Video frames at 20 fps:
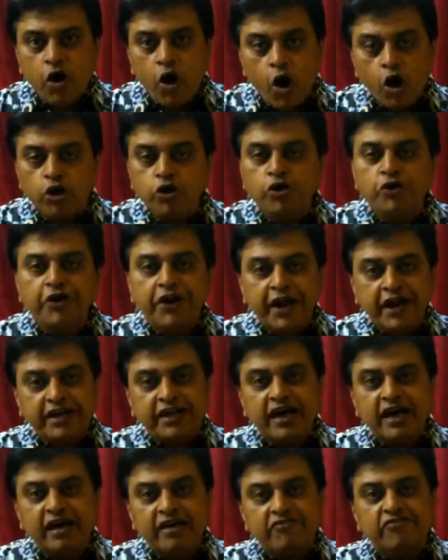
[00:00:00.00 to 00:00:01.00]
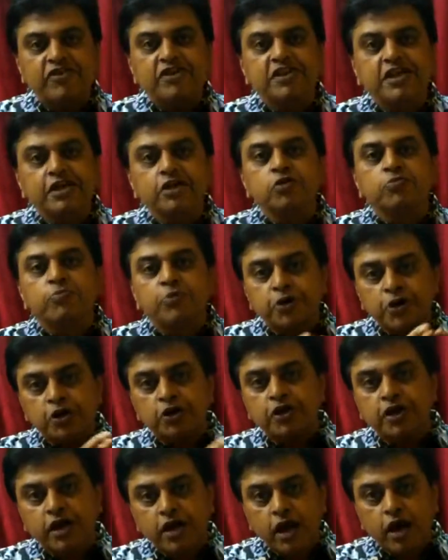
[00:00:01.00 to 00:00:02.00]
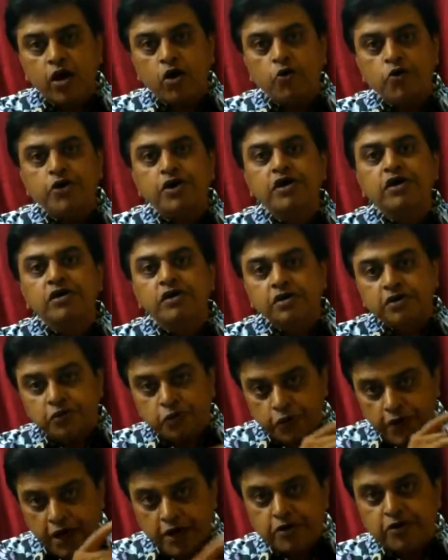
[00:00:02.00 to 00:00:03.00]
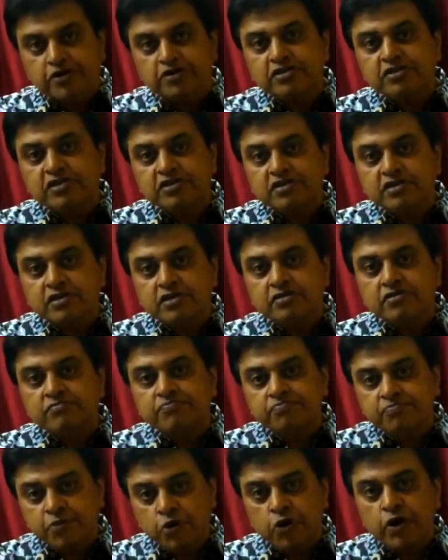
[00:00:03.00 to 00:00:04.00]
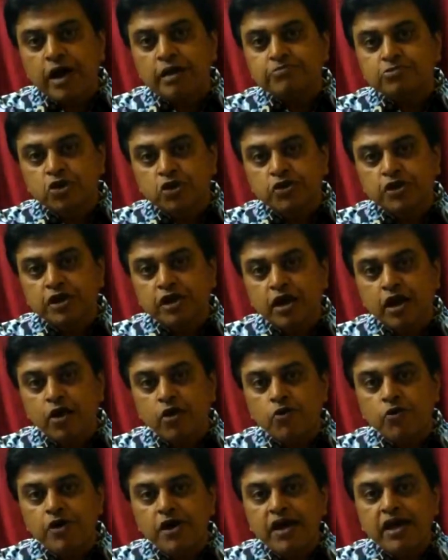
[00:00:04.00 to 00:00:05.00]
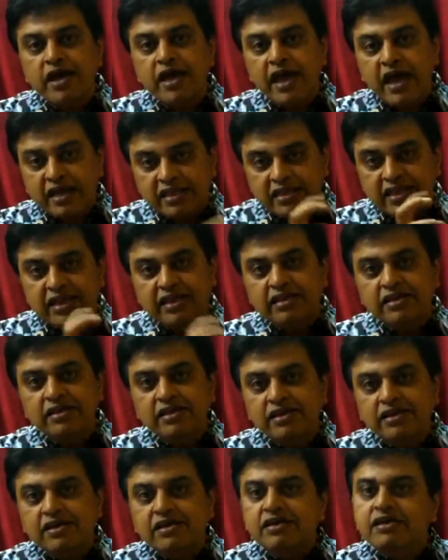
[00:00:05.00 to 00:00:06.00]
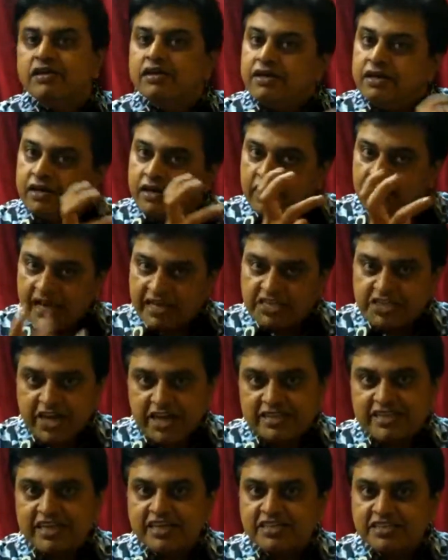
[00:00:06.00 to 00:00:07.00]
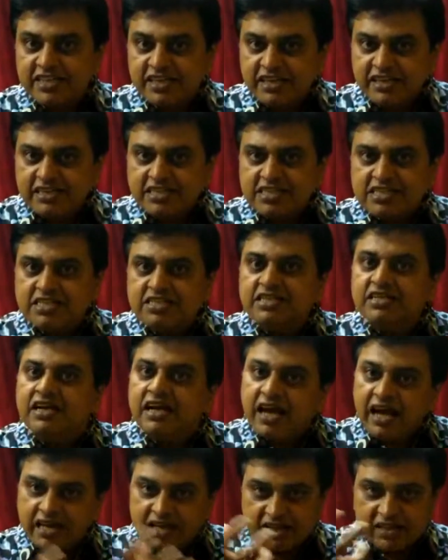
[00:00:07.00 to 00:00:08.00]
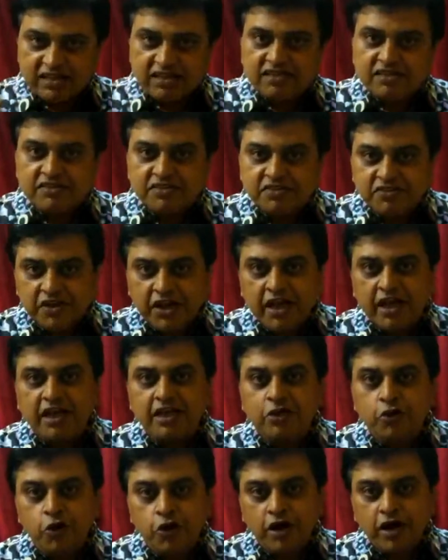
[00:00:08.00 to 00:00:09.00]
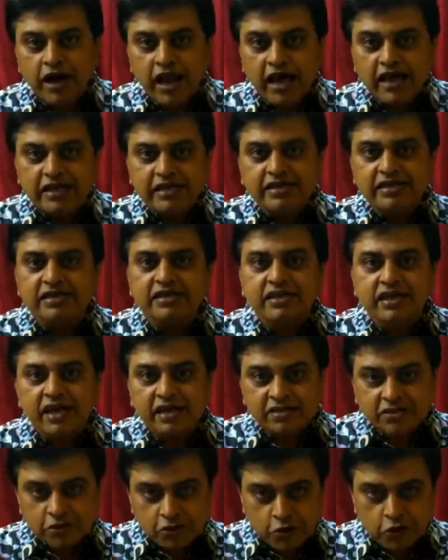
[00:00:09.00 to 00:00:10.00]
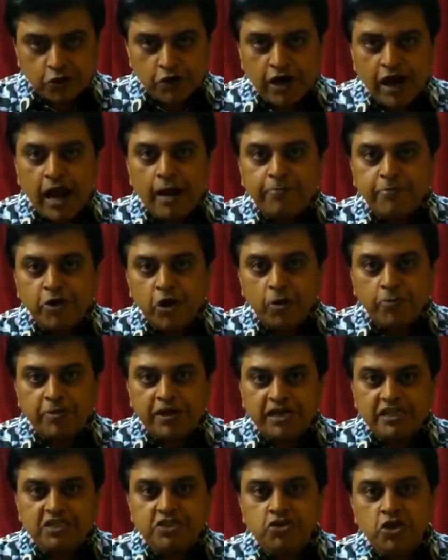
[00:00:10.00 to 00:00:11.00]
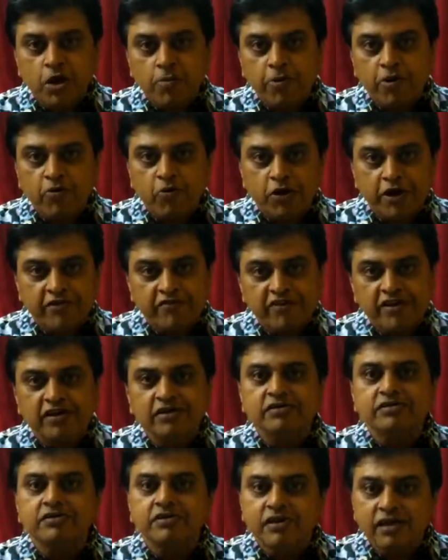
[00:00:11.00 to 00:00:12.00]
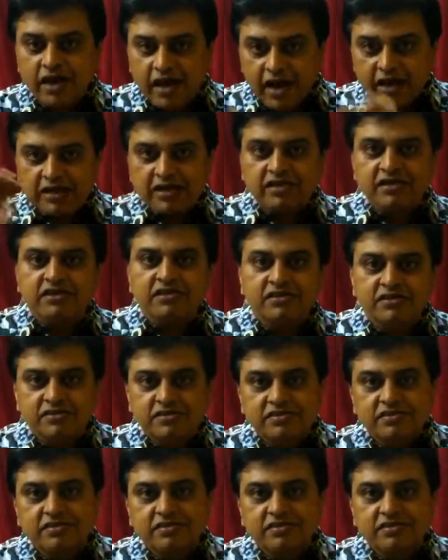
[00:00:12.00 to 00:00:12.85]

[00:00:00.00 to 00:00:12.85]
All your data, everything you put on the cloud, you run your programs on the cloud, and then extract the results and take it to your client, to your laptop, desktop or whatever, and